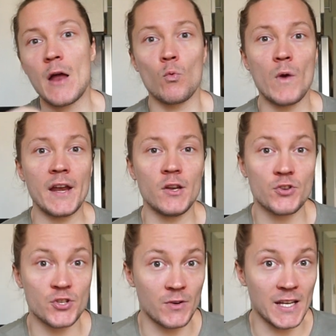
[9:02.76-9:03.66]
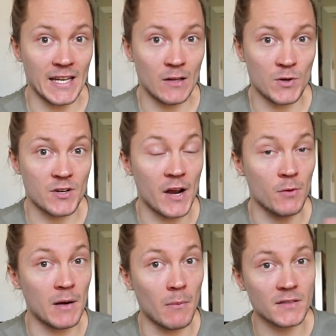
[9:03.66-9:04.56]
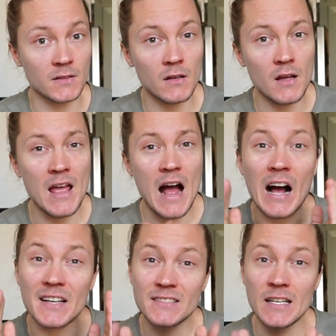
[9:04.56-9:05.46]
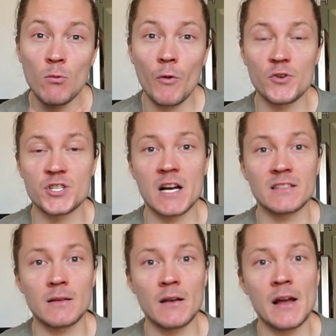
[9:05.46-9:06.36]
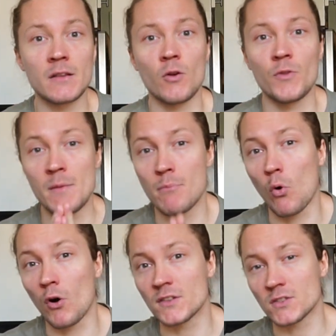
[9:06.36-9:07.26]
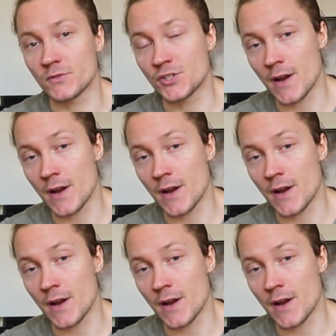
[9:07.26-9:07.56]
and when you should eat when trying to build muscle, I still want to shine some light on the importance of